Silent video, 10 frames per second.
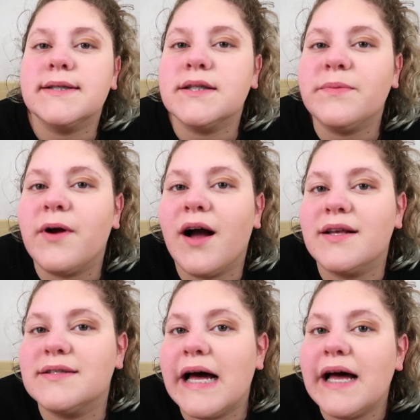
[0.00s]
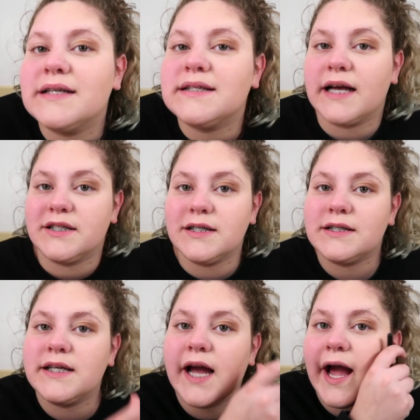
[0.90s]
This is the process. As you
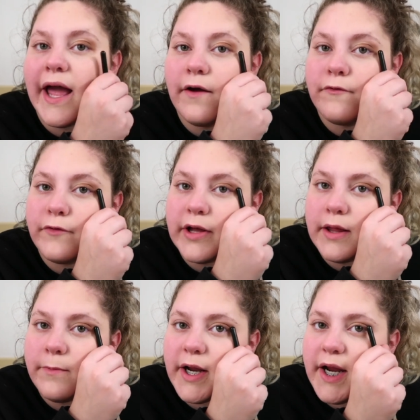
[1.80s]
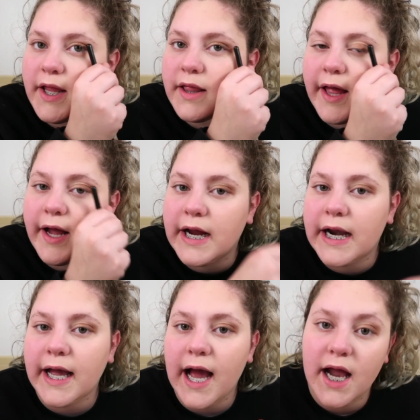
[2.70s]
can see, I really went in there
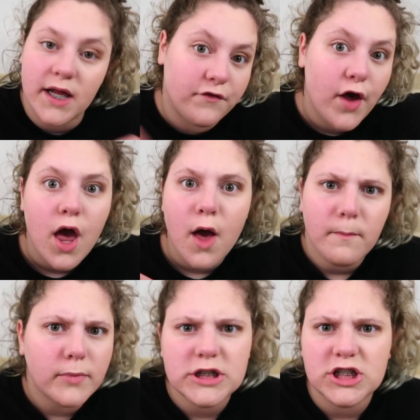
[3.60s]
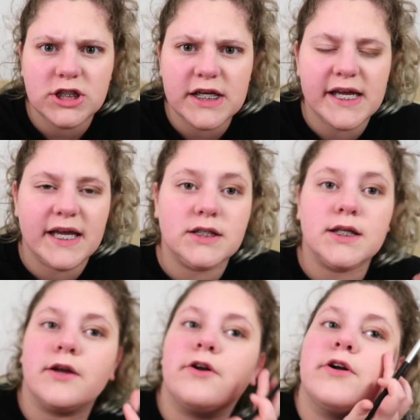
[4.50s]
and I kind of mushed it
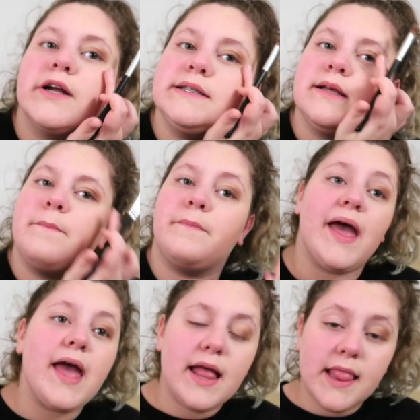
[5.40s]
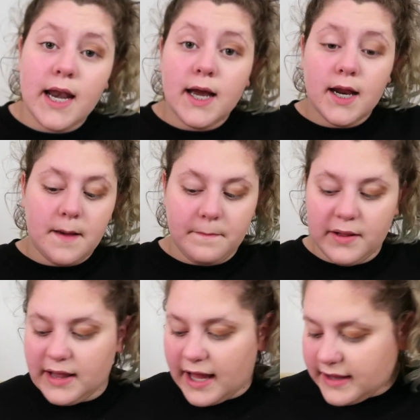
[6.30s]
into the crease a bit, and then I'm gonna
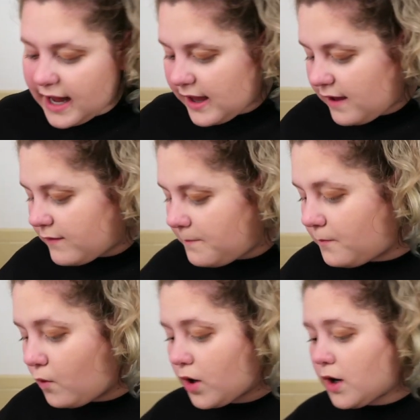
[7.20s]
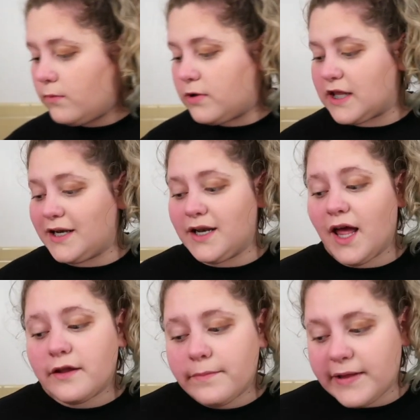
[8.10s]
blend that even more with another